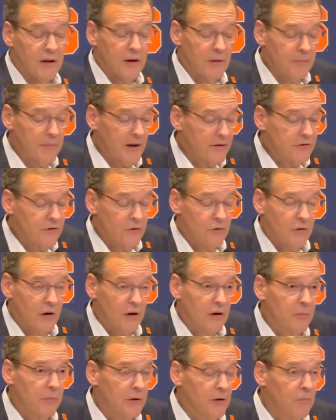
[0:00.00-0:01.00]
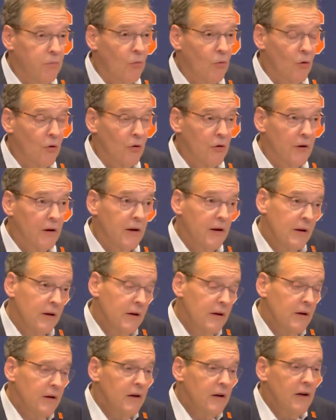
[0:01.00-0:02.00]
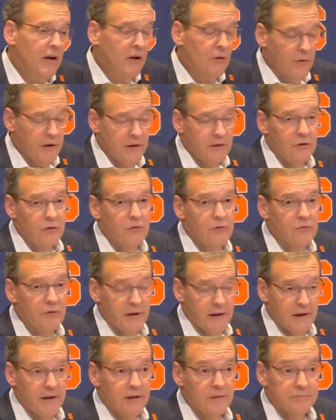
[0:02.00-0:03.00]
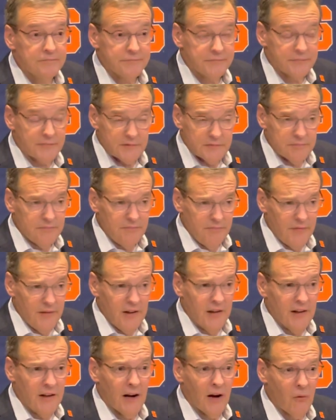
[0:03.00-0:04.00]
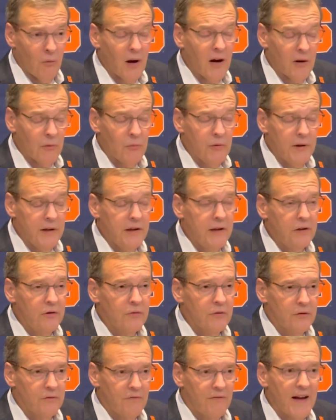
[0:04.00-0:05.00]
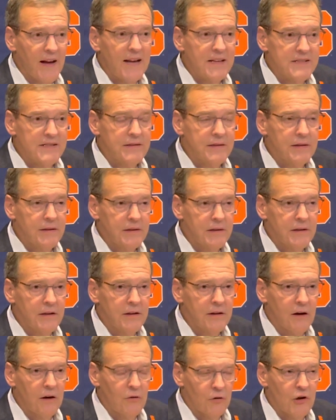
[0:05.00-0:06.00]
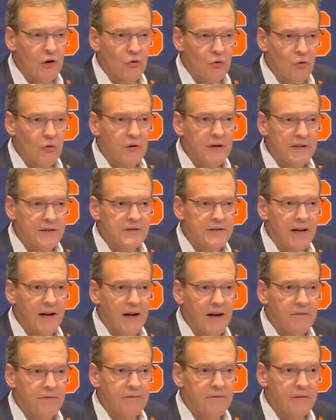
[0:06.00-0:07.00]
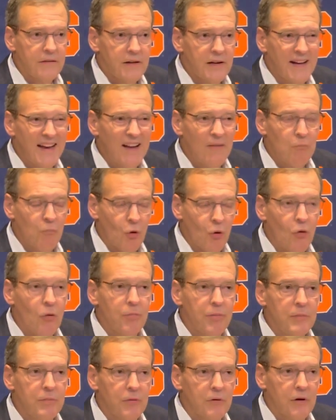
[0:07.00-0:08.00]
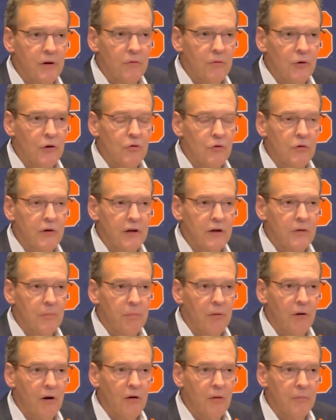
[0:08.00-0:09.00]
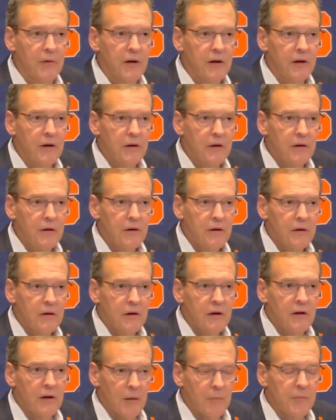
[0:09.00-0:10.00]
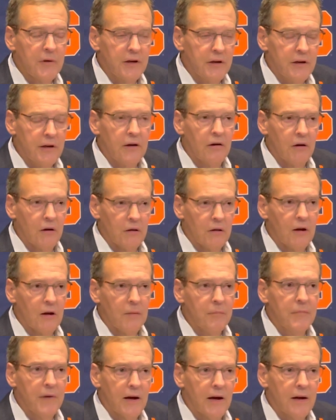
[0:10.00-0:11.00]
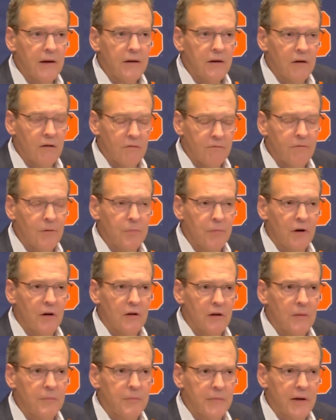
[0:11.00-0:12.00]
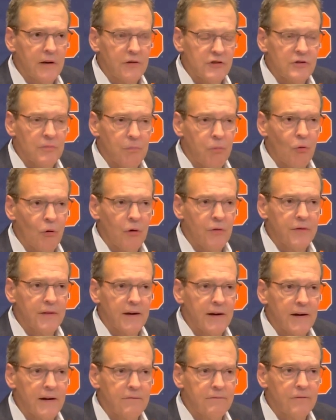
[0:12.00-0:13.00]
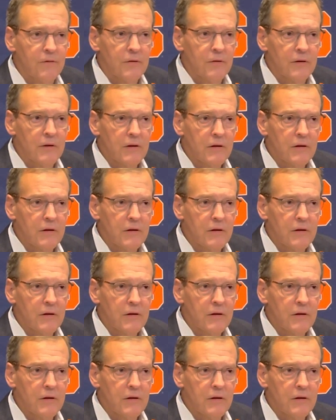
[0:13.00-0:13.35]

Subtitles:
That's incredibly important. And we do need, and I want, we need to invest in our recruiting staff and have more people in our recruiting department. And I'm going to need our alumni, our football alumni, to support that effort.